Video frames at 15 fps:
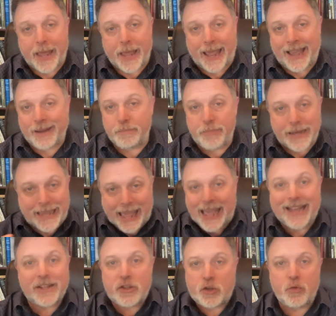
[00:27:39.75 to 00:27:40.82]
and
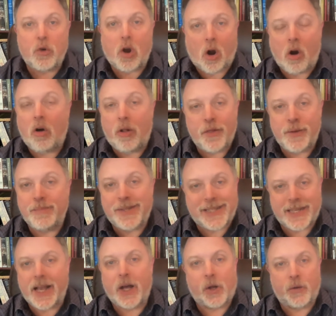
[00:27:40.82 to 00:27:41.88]
began to call
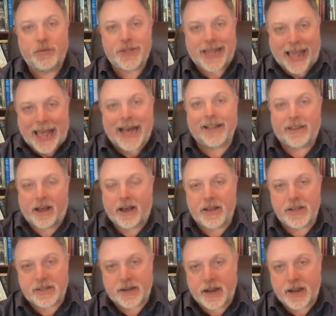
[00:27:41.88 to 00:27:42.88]
themselves allies.